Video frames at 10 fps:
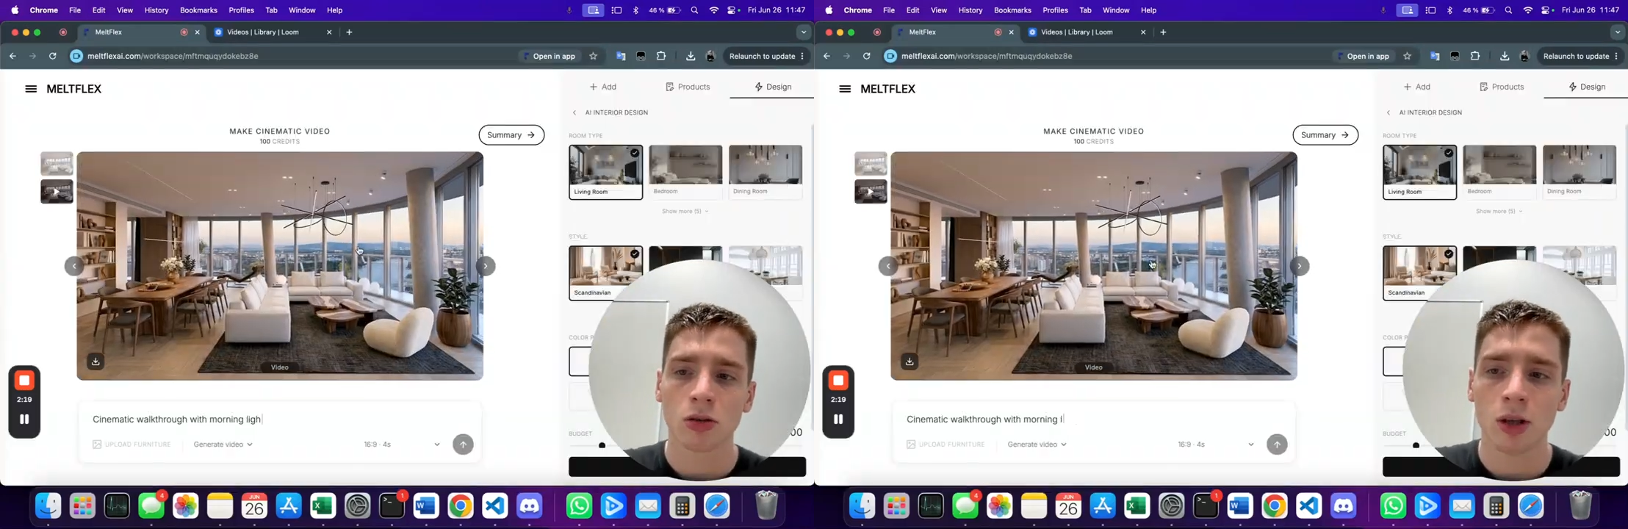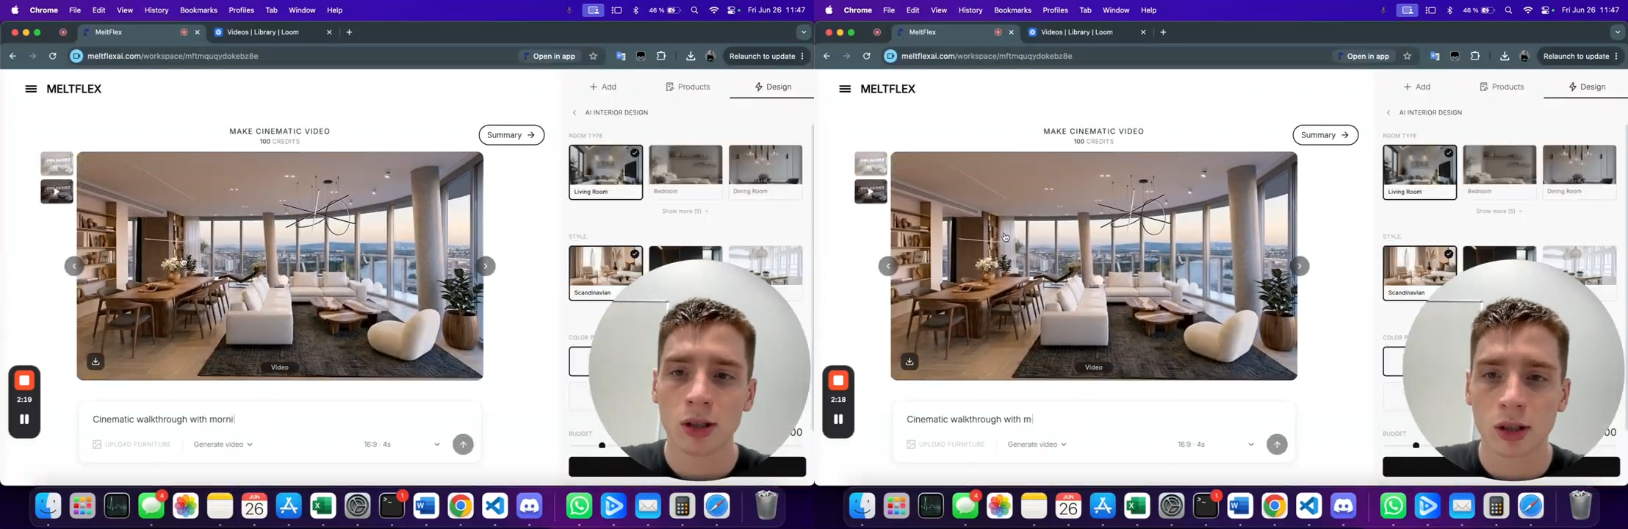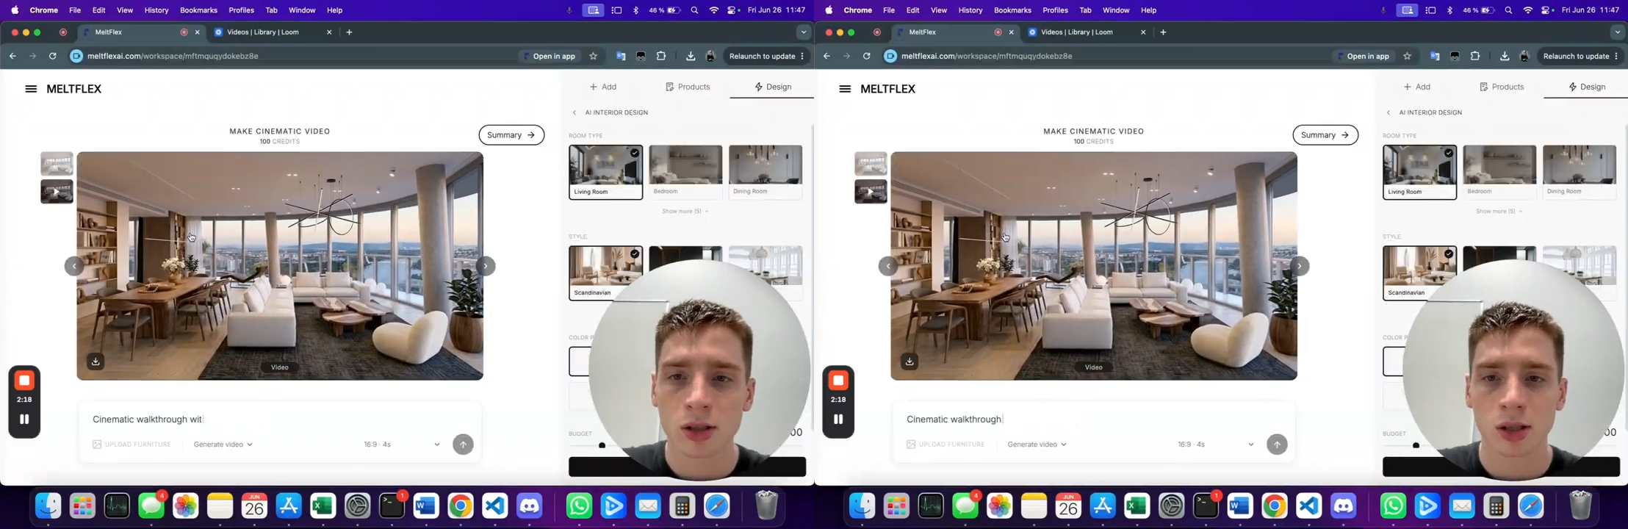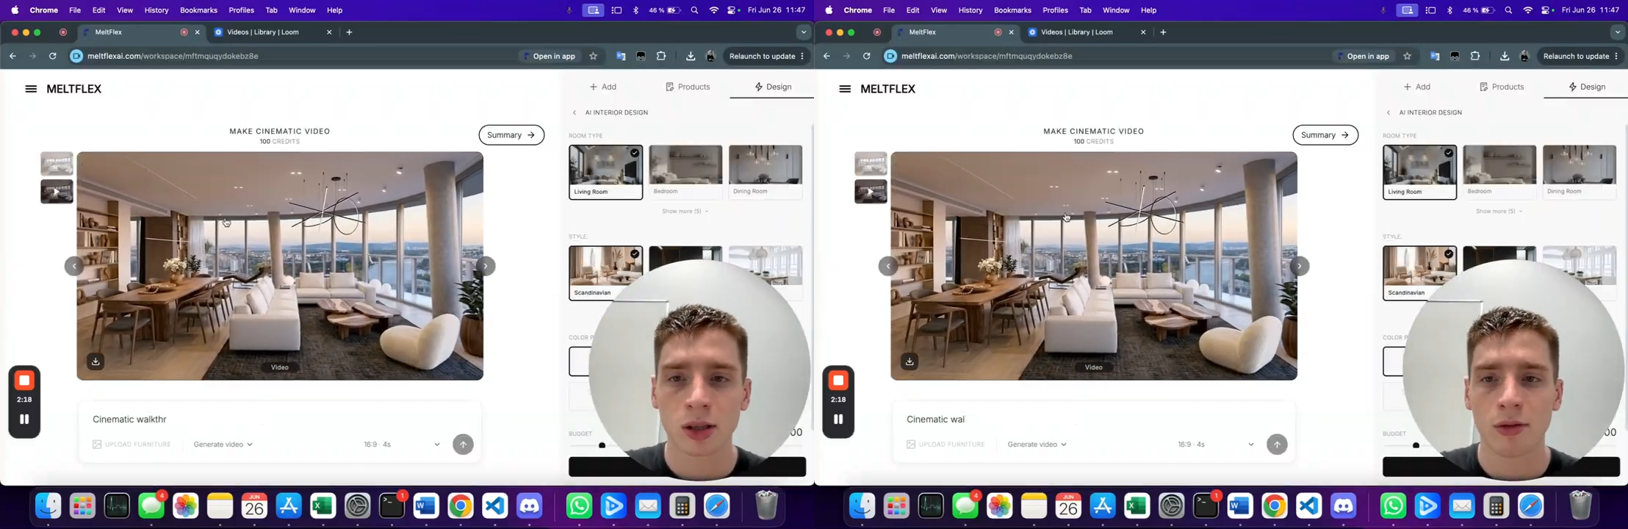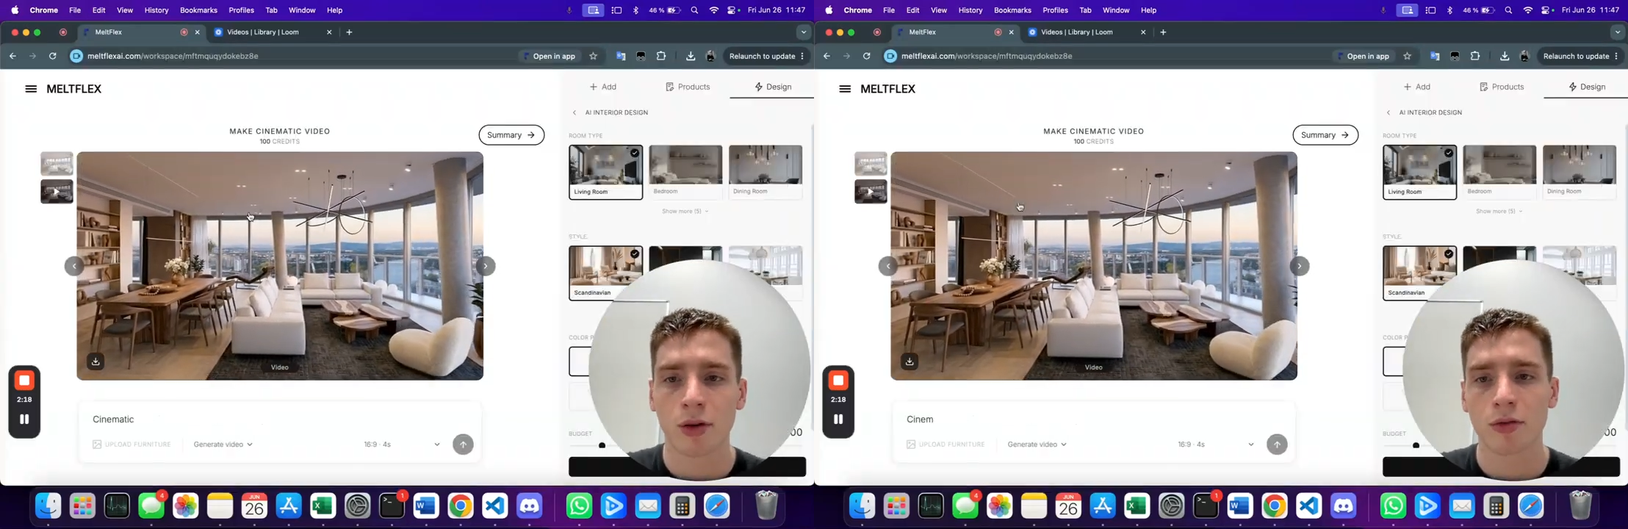details
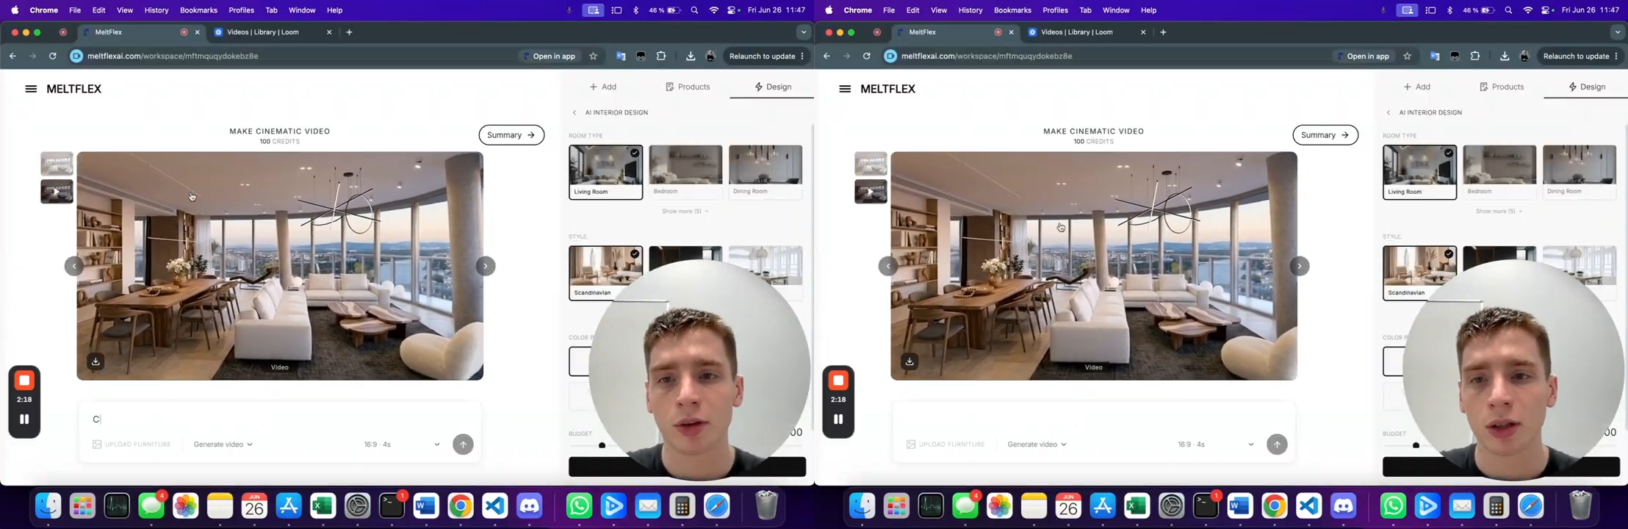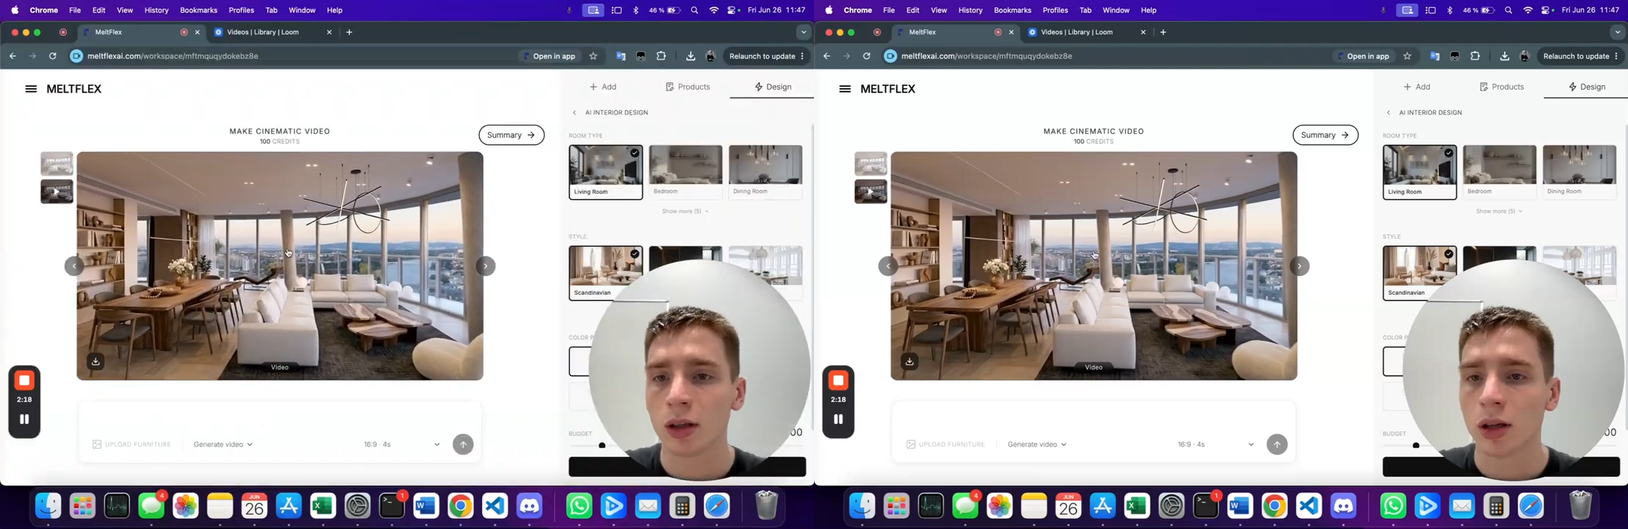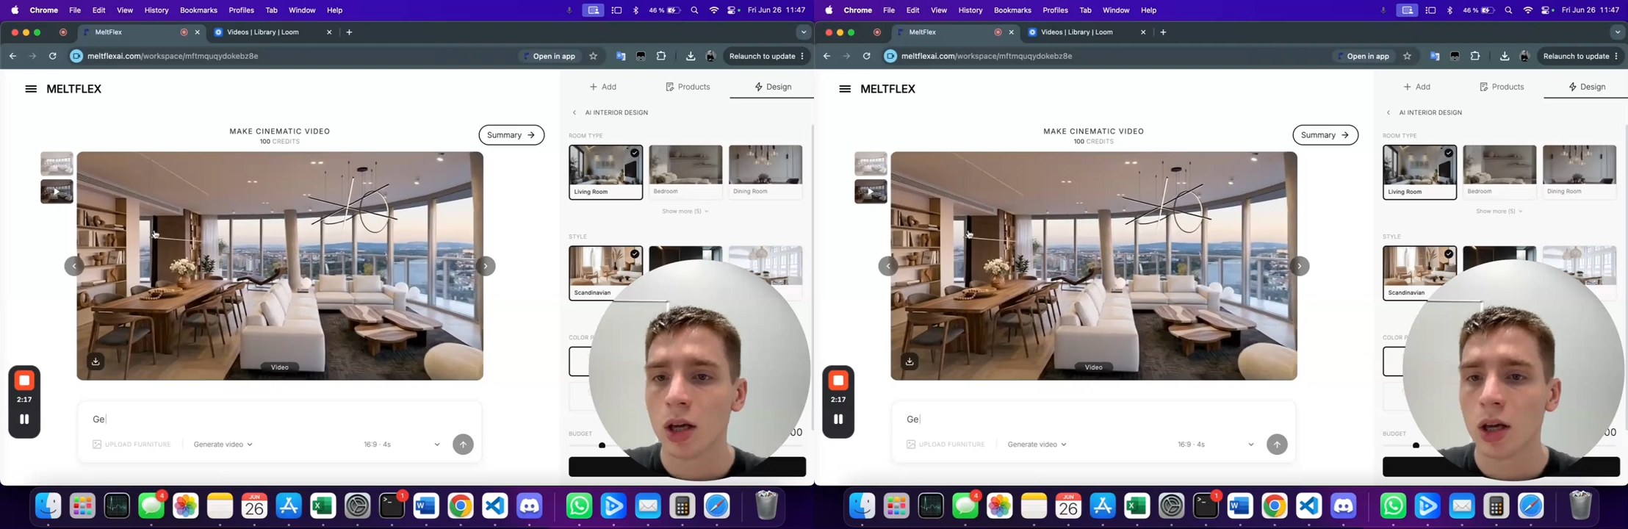and everything.